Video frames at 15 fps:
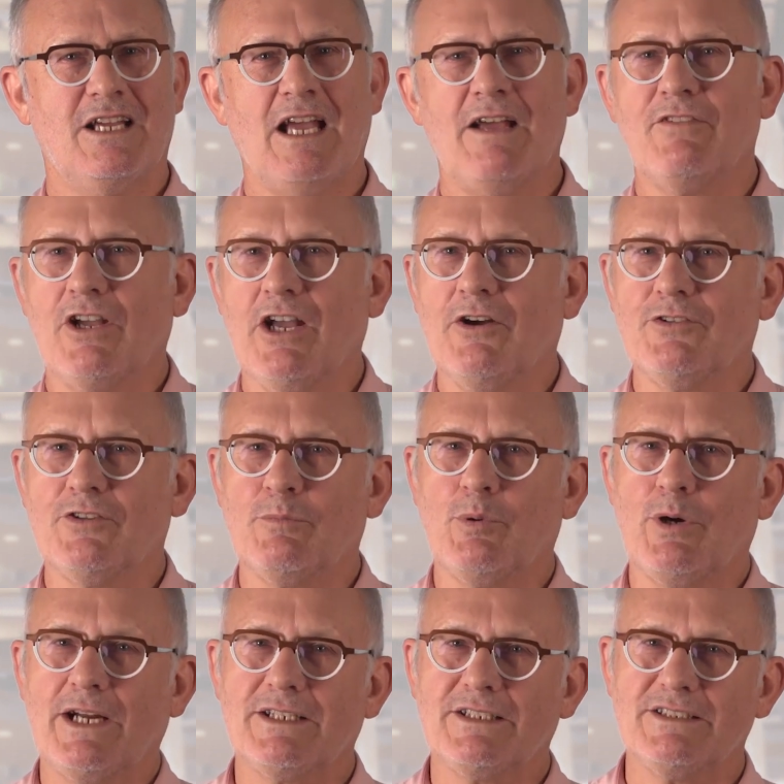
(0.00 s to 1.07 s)
have a go at the
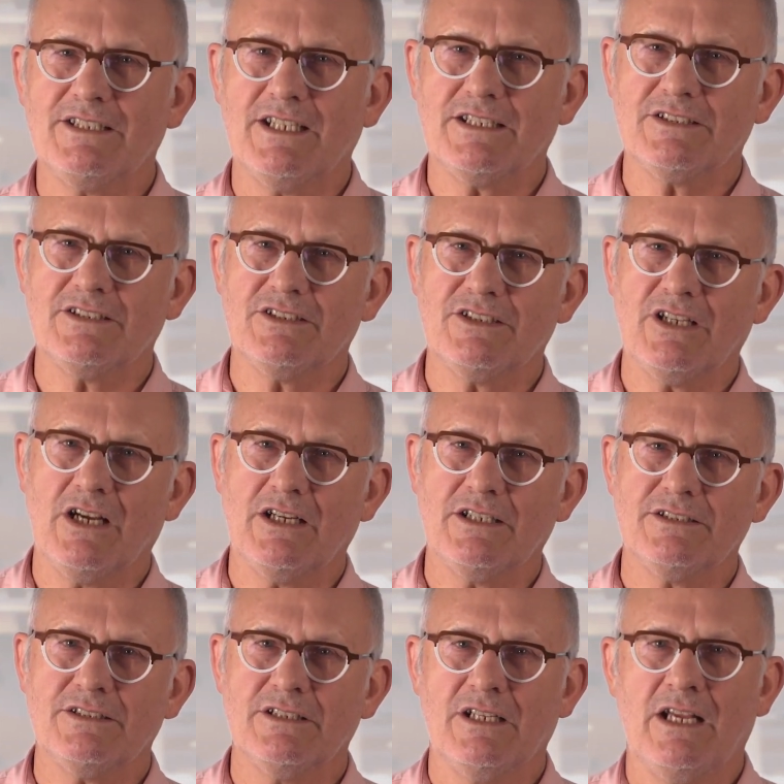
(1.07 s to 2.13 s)
practice
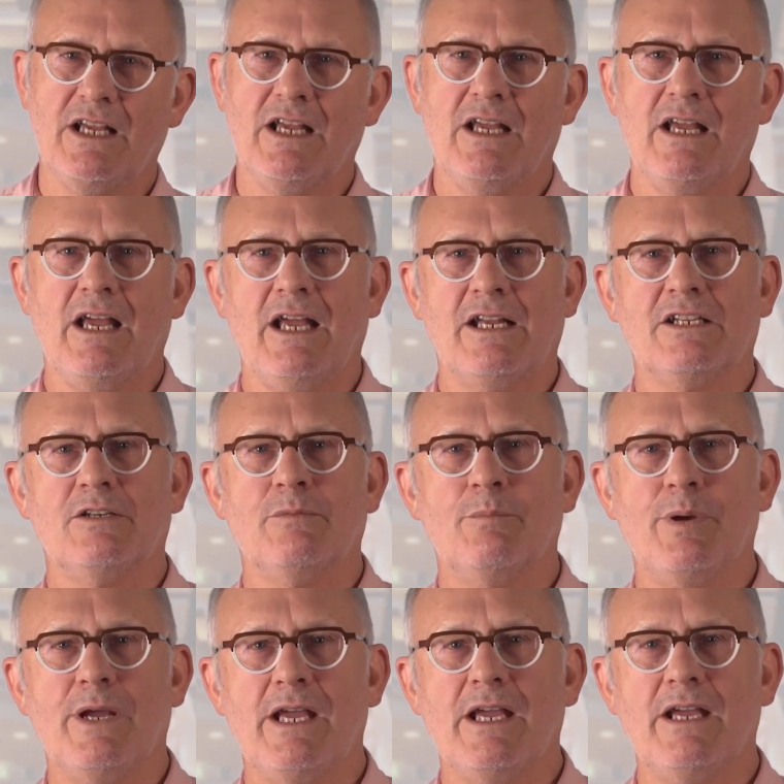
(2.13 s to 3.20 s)
exercise and
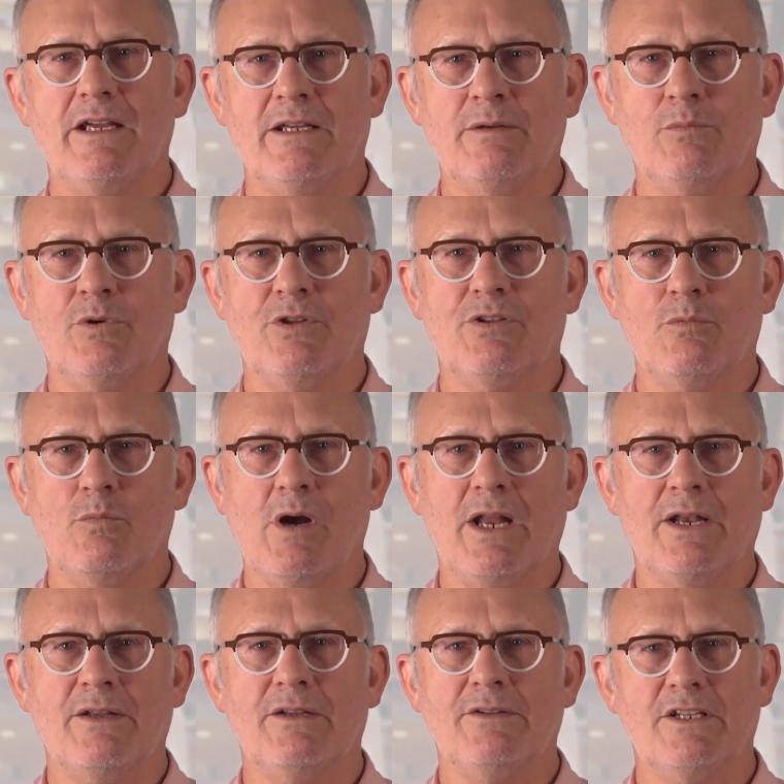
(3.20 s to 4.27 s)
compare it with the
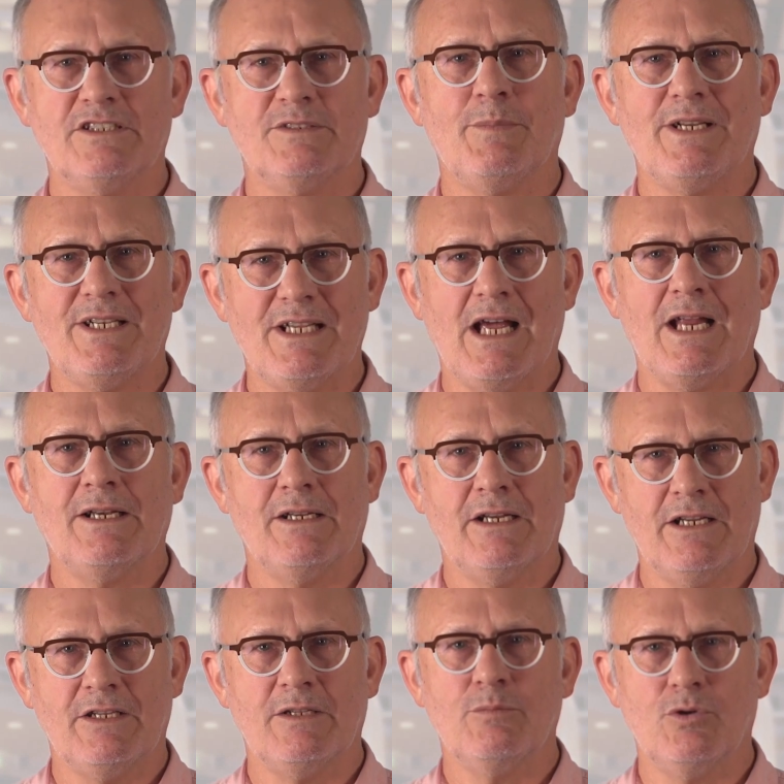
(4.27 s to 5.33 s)
one that's been done
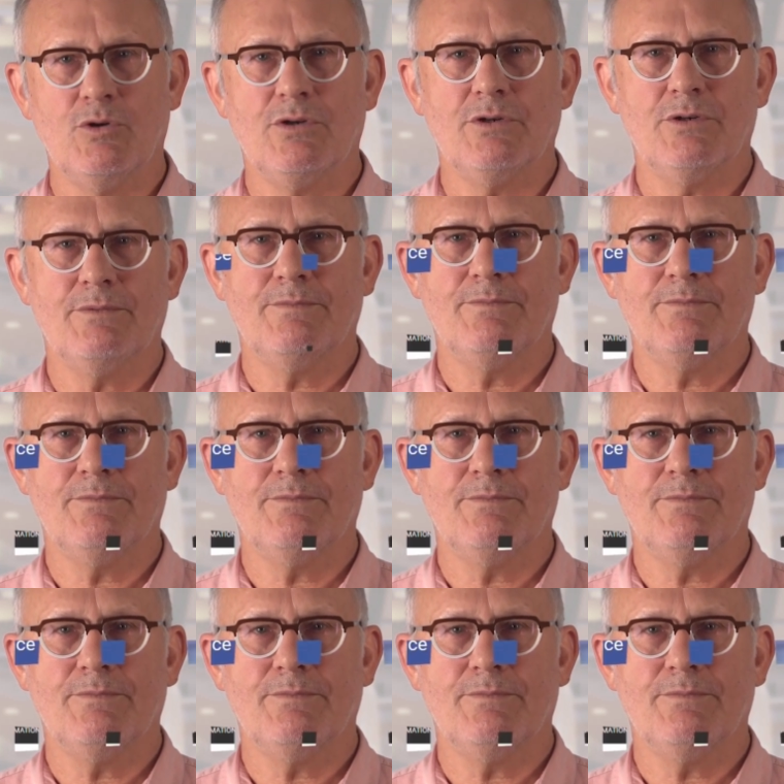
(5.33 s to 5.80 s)
in the book.